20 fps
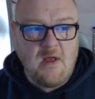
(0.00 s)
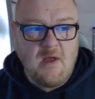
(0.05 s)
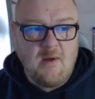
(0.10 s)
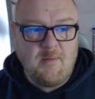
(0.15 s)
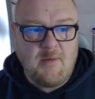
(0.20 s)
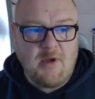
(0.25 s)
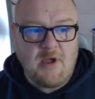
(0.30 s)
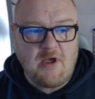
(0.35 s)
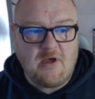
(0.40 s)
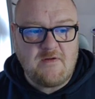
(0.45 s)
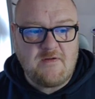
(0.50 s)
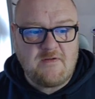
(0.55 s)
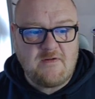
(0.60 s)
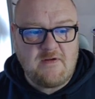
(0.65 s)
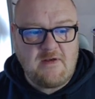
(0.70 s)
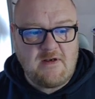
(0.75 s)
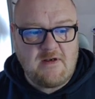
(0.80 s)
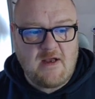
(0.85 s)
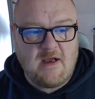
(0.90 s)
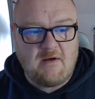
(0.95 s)
But you can
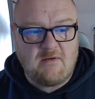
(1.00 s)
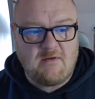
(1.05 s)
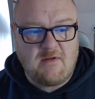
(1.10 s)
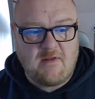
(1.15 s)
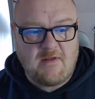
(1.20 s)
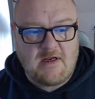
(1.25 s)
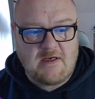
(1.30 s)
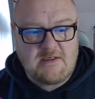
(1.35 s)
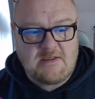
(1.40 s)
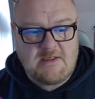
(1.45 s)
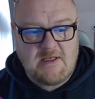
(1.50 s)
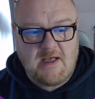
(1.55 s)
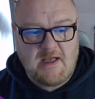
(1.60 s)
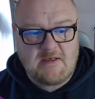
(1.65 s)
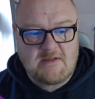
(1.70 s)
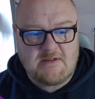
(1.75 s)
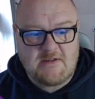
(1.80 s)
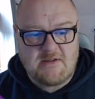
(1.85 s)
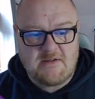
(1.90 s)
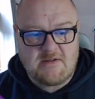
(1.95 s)
see now that that
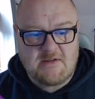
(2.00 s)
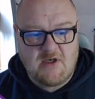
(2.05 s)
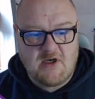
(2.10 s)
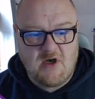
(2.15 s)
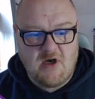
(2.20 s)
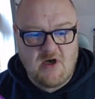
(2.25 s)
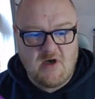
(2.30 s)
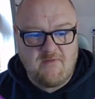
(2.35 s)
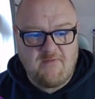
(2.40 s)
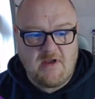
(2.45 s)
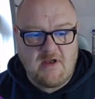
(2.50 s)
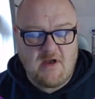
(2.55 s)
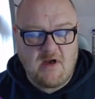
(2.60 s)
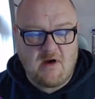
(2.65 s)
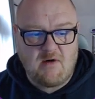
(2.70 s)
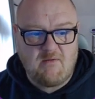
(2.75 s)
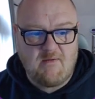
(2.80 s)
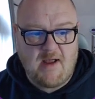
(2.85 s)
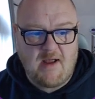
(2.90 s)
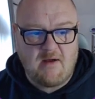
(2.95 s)
text is curving
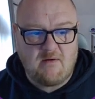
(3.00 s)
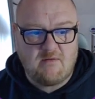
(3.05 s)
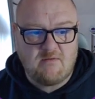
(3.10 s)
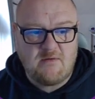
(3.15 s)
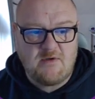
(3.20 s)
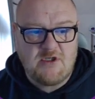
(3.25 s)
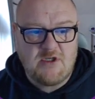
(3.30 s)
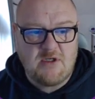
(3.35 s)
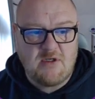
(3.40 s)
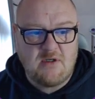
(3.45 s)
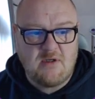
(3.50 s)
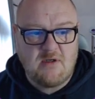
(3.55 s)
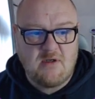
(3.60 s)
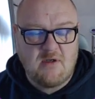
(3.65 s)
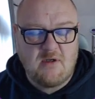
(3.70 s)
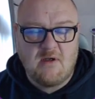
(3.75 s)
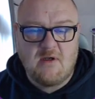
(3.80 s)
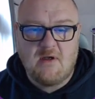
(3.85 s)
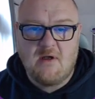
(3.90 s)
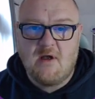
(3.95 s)
around,
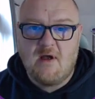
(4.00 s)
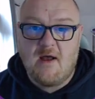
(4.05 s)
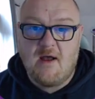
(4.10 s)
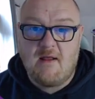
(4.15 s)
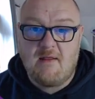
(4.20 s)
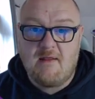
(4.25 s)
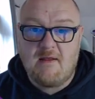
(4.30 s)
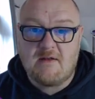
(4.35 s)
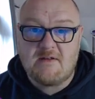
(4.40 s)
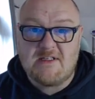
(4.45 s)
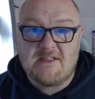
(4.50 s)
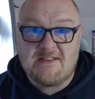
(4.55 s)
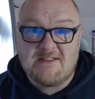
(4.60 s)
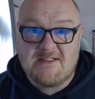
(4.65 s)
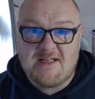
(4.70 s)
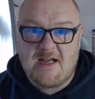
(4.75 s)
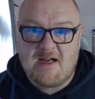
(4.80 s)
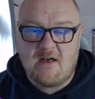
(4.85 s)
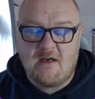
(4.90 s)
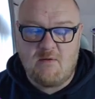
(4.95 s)
and that's
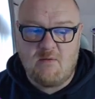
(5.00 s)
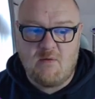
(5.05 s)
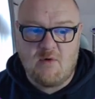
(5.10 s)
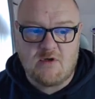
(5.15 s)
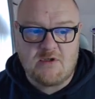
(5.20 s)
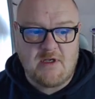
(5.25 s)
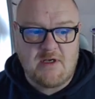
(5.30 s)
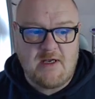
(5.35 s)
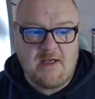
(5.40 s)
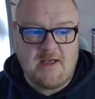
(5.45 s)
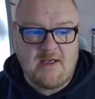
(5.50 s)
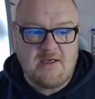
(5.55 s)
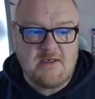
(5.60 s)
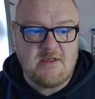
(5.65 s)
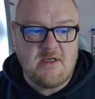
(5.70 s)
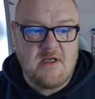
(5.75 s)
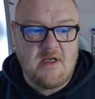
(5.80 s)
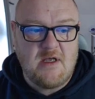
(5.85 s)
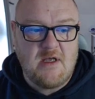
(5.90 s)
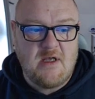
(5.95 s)
exactly what I need,
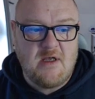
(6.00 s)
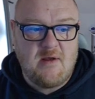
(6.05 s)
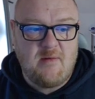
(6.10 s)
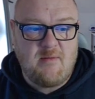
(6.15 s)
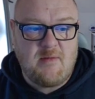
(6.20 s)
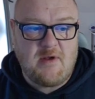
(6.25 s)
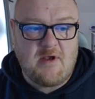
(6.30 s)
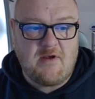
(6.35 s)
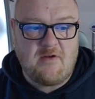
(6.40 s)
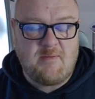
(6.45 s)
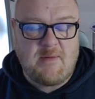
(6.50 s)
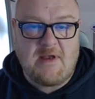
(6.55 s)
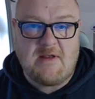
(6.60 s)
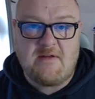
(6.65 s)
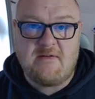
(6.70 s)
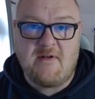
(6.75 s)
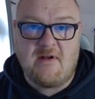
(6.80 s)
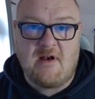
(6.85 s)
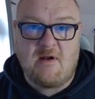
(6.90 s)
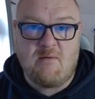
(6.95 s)
because
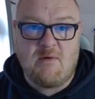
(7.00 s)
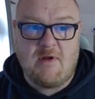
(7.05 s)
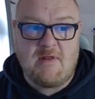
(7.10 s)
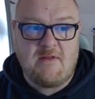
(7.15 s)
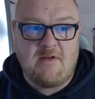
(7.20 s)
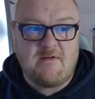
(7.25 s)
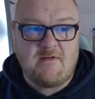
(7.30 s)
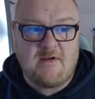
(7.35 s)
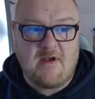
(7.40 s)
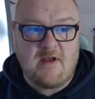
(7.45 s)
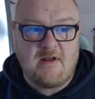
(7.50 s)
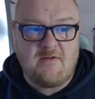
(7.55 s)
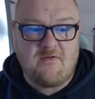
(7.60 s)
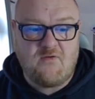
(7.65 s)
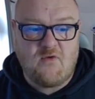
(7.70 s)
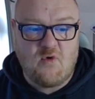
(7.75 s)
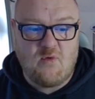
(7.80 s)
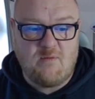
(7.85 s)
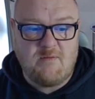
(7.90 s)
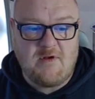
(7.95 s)
basically when this gets
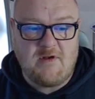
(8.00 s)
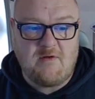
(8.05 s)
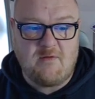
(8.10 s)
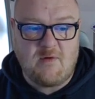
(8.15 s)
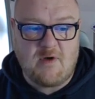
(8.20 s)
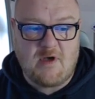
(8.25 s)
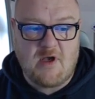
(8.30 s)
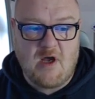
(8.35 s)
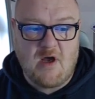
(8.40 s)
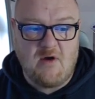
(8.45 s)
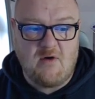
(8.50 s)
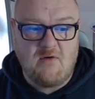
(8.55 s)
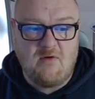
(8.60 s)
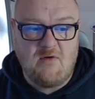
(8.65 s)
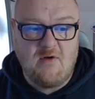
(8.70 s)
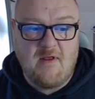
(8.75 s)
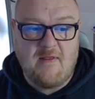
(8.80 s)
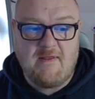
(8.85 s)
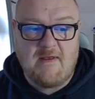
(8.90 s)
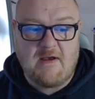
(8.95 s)
formed into a cone,
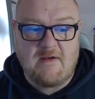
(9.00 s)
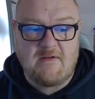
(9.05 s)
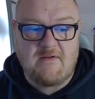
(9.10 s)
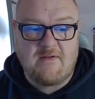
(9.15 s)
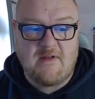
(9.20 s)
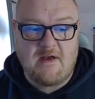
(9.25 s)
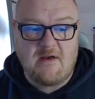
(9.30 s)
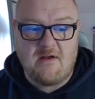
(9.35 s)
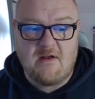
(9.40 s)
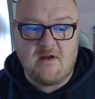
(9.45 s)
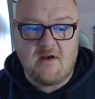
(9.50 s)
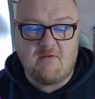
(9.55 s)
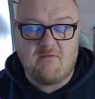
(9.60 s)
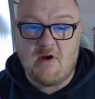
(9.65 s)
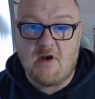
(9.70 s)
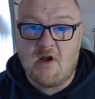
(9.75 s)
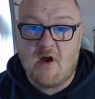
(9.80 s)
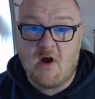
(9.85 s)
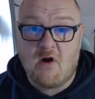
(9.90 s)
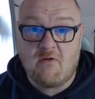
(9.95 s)
that's then going to
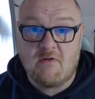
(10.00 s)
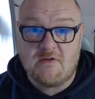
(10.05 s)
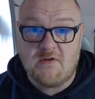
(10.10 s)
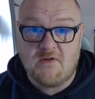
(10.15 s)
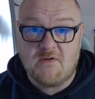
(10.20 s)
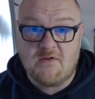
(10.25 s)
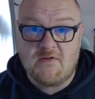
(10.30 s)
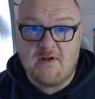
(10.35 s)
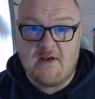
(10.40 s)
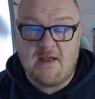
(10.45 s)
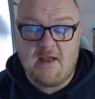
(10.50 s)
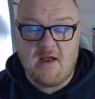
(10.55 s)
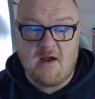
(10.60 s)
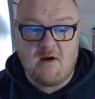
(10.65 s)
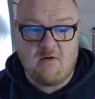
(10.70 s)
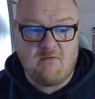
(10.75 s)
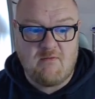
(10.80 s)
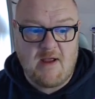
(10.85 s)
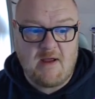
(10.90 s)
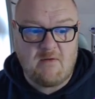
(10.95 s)
run horizontally
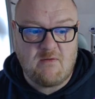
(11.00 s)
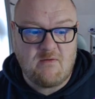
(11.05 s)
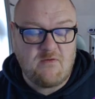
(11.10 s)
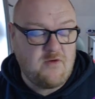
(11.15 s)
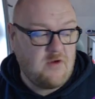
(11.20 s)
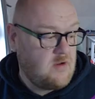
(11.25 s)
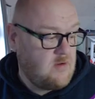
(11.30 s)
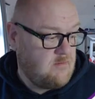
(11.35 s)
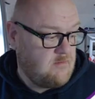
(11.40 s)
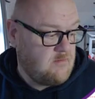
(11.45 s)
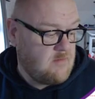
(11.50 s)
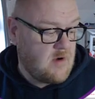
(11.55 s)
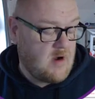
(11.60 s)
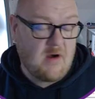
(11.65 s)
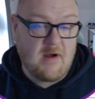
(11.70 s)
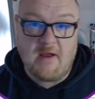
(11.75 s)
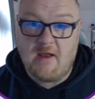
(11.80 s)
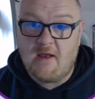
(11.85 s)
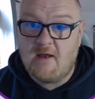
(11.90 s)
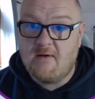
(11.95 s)
around
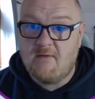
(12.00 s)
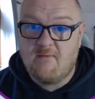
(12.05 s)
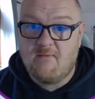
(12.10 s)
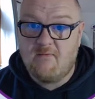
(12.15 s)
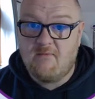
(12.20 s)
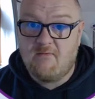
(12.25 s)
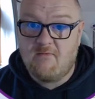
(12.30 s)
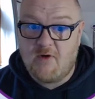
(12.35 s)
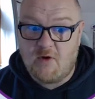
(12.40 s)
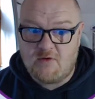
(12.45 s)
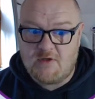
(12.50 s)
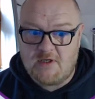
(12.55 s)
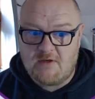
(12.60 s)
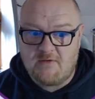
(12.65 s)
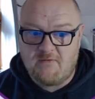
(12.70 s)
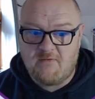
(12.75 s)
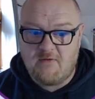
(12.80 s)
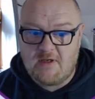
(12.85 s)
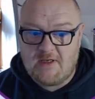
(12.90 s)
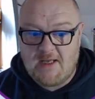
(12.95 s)
my
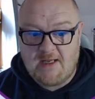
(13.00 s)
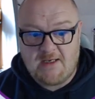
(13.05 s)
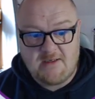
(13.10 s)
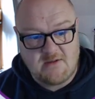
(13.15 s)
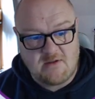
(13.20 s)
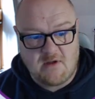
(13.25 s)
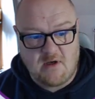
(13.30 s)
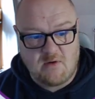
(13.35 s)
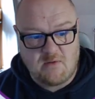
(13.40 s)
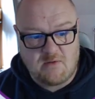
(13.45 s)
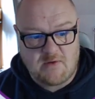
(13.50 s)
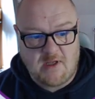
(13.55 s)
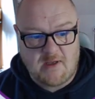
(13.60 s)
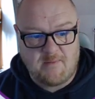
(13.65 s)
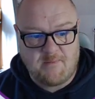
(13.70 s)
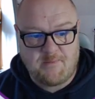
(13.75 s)
votive candle holder.